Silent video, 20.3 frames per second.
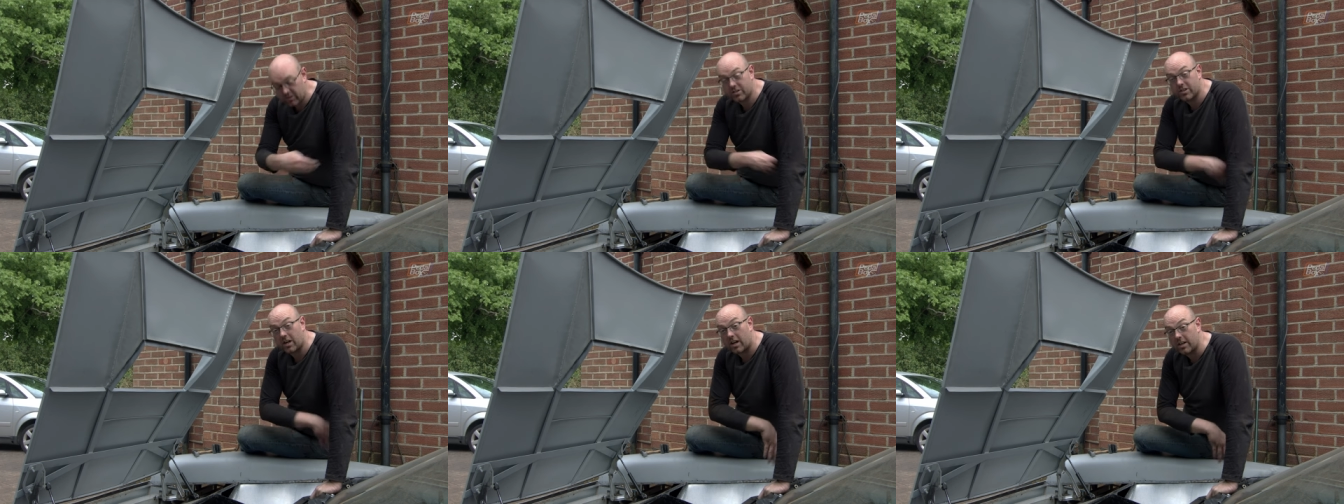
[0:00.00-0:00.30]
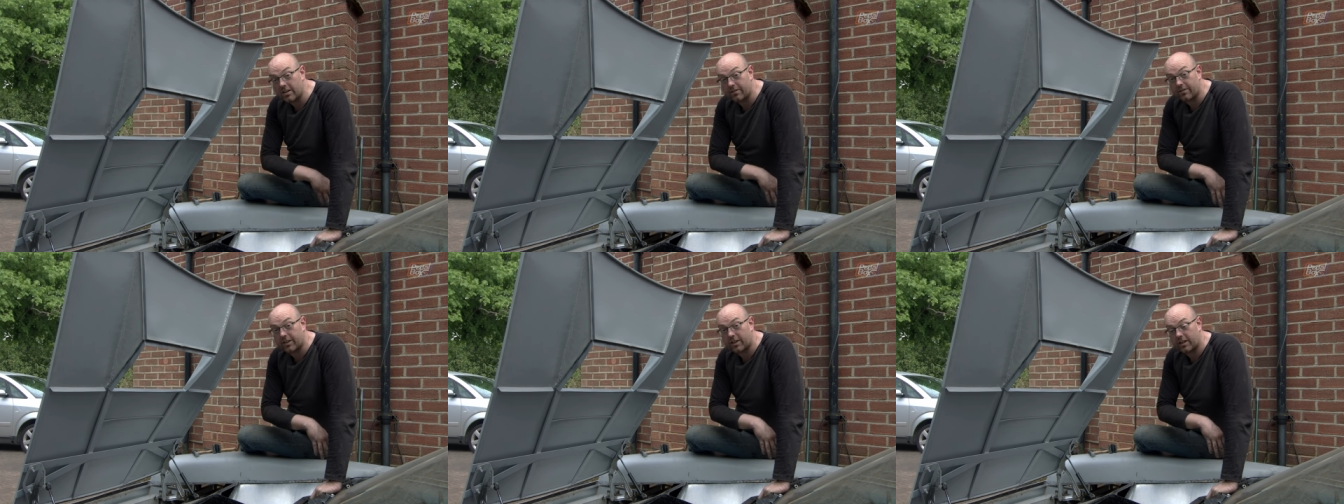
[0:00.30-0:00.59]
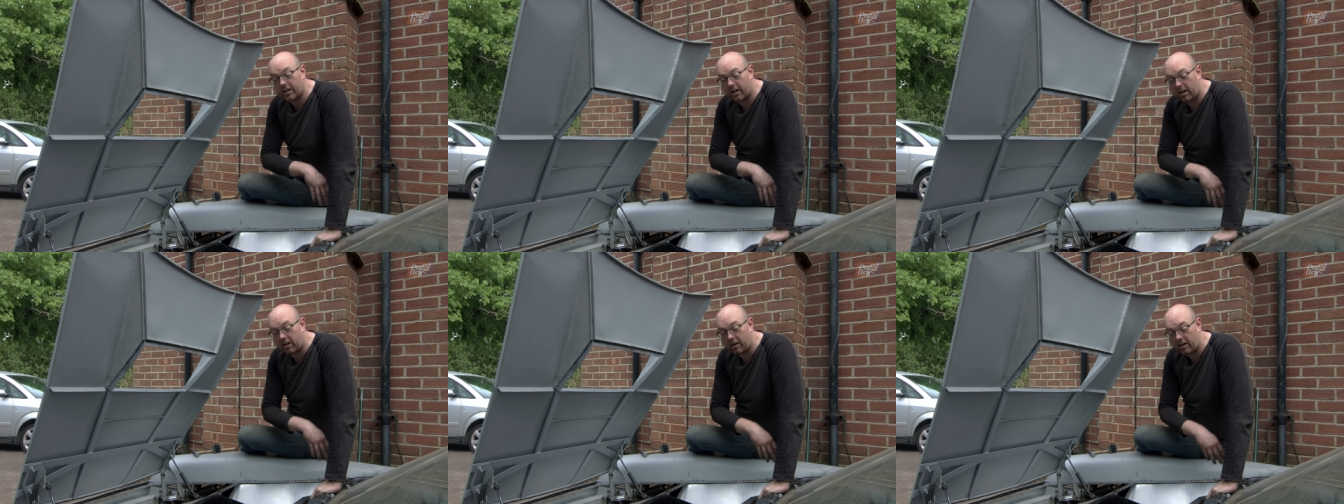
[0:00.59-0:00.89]
side of the
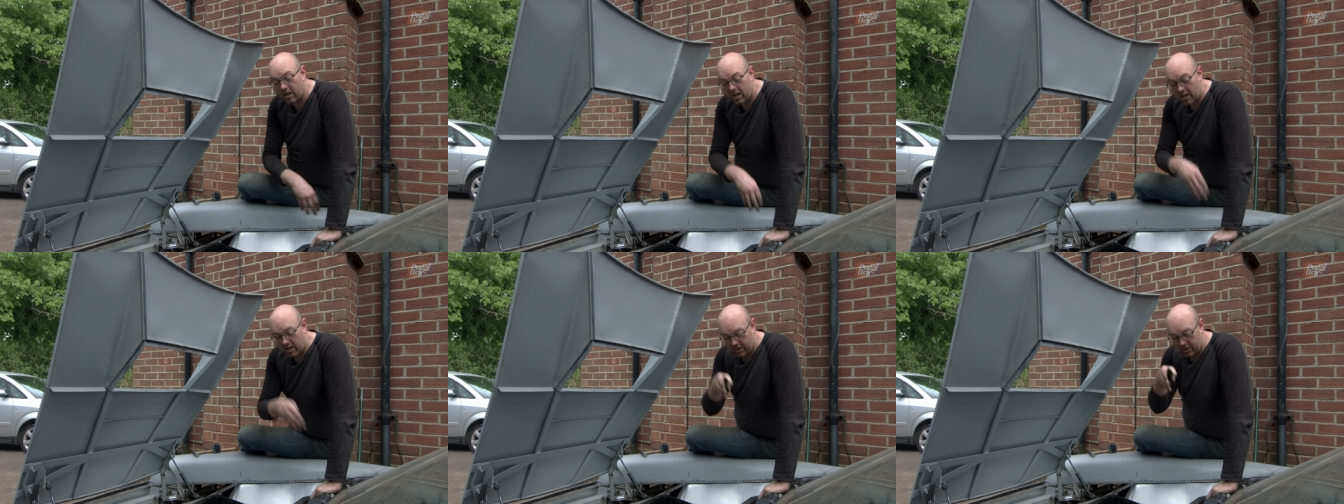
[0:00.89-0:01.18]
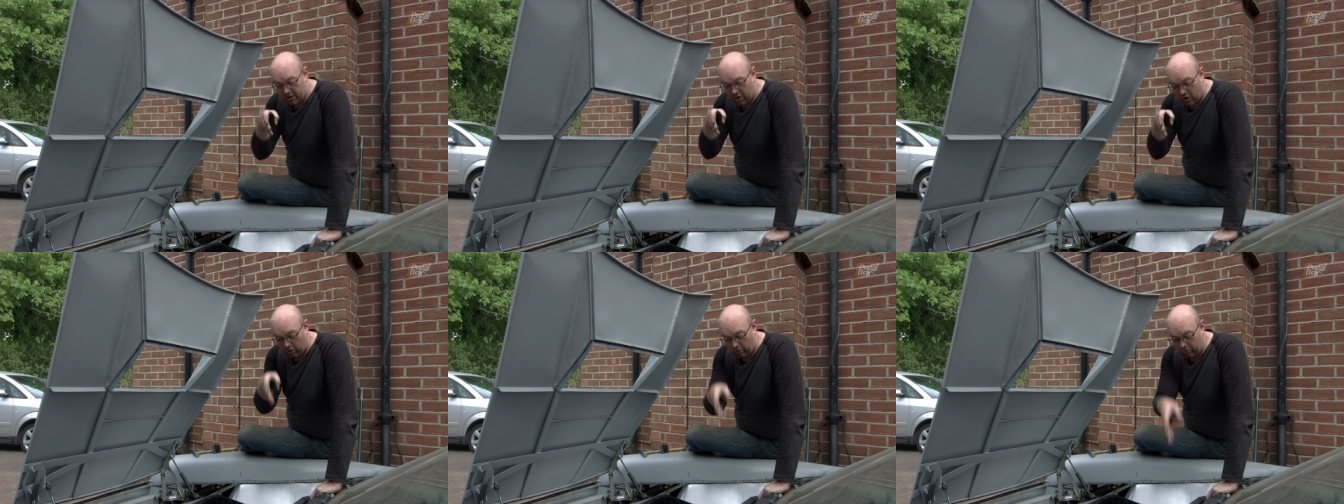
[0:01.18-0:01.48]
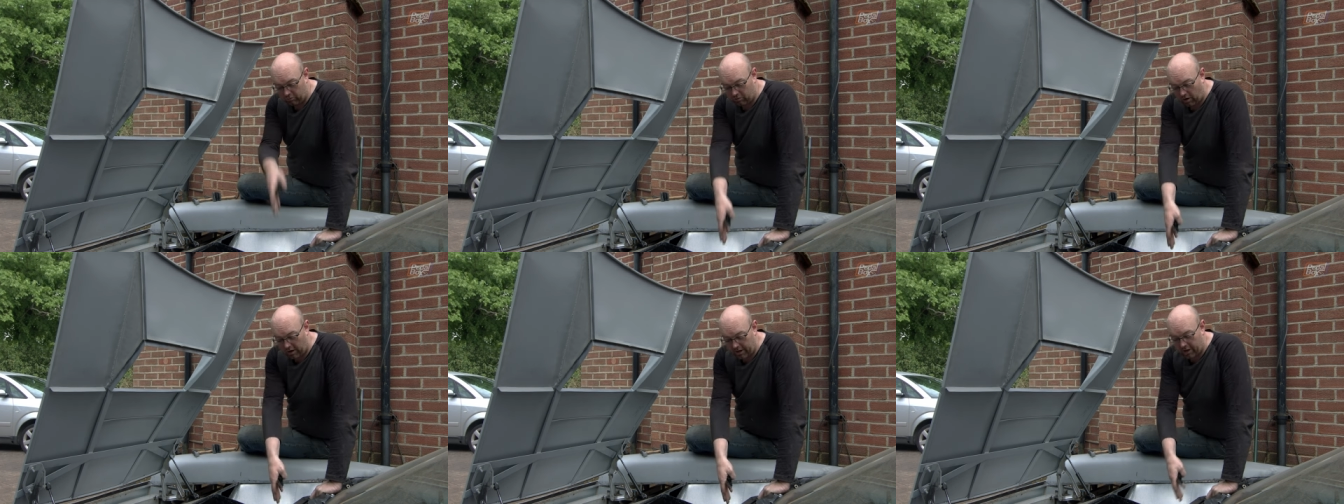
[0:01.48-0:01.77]
car, not
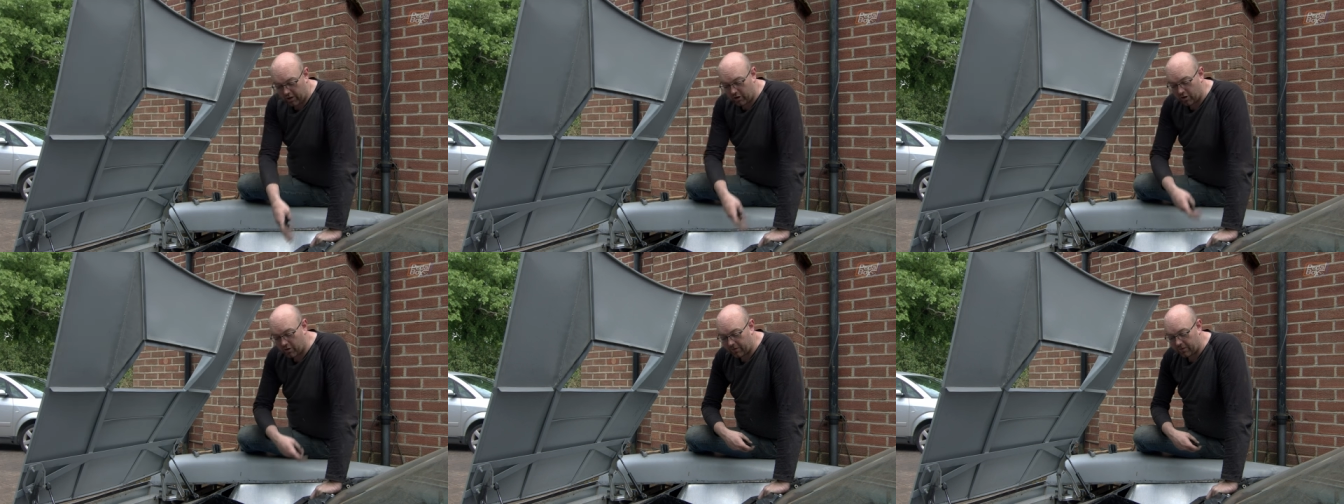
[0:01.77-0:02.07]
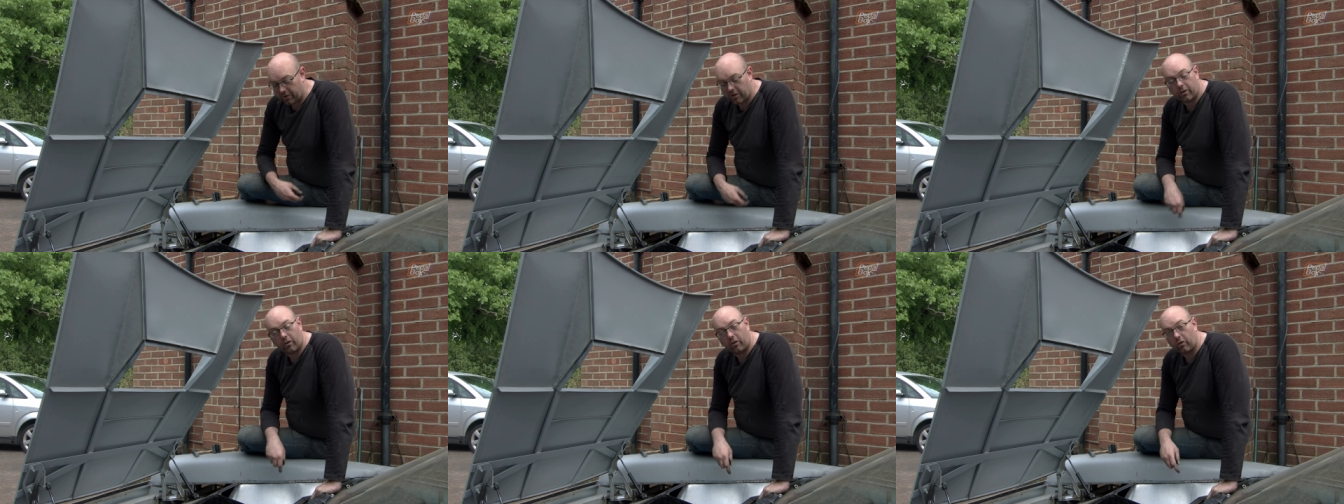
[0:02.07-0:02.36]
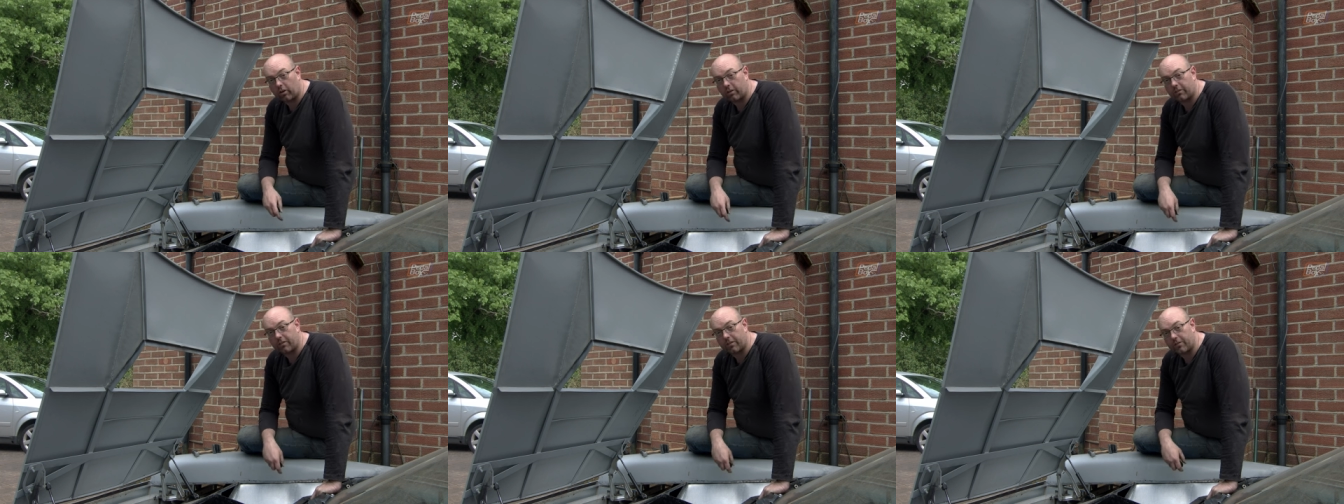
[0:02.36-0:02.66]
right over
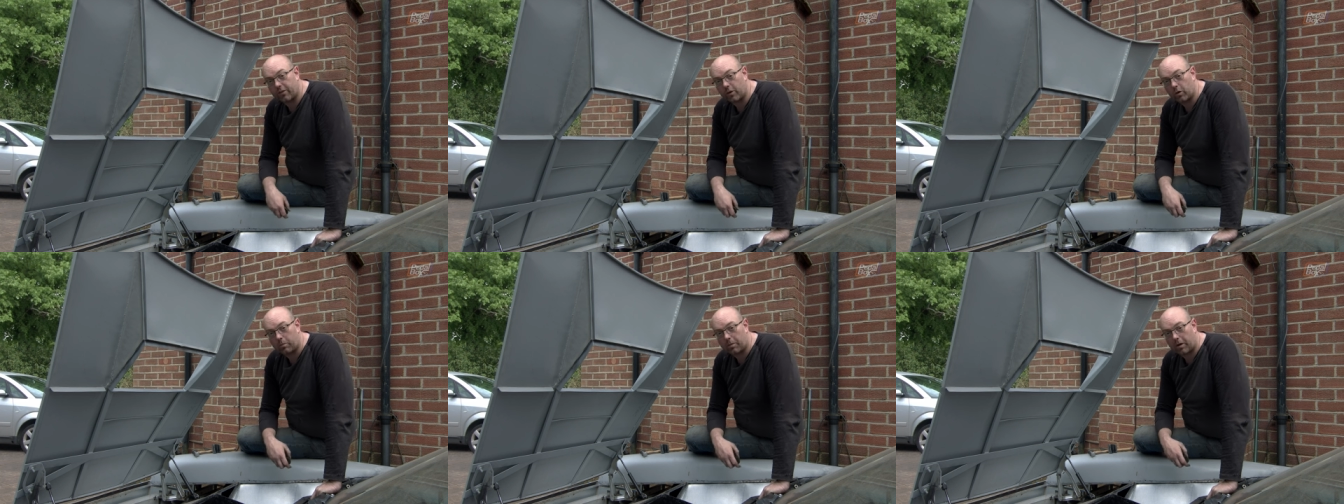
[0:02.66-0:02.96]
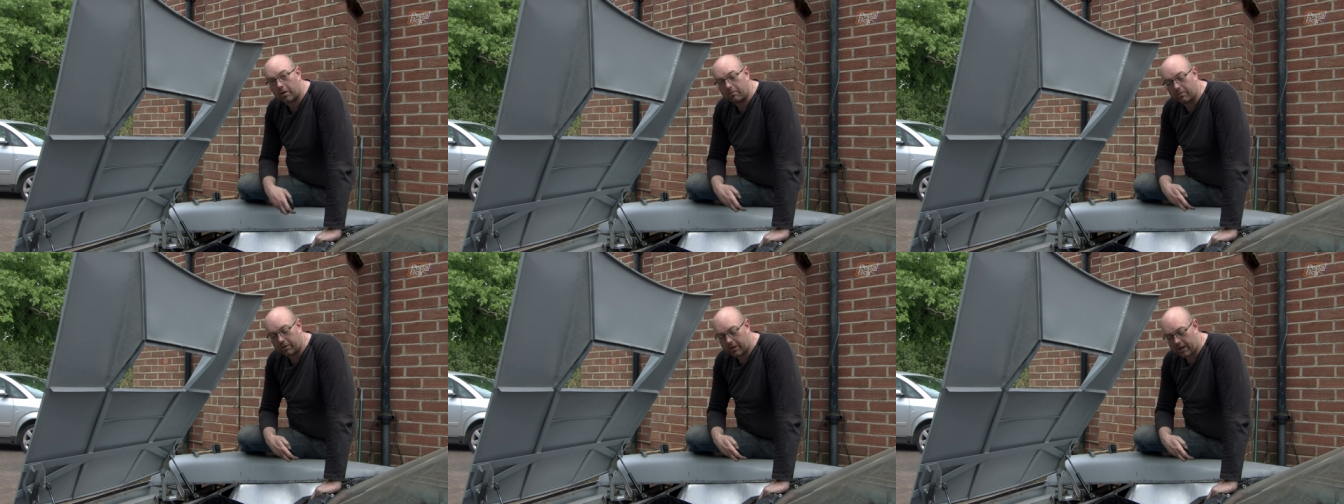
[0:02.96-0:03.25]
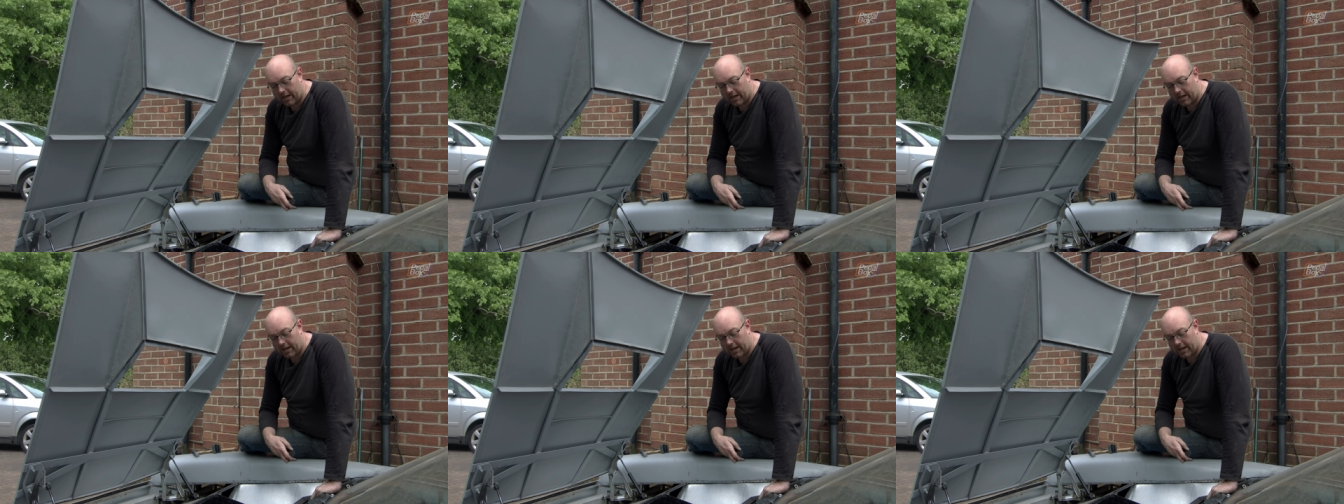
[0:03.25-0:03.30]
all of the fuel pump